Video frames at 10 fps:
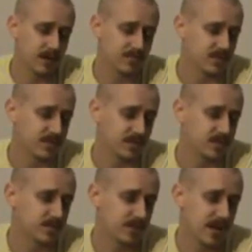So
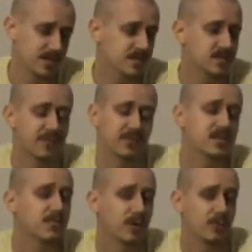it's a blast. It's definitely
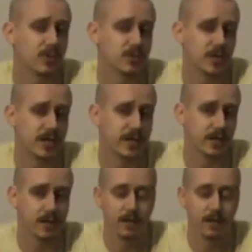something worth trying.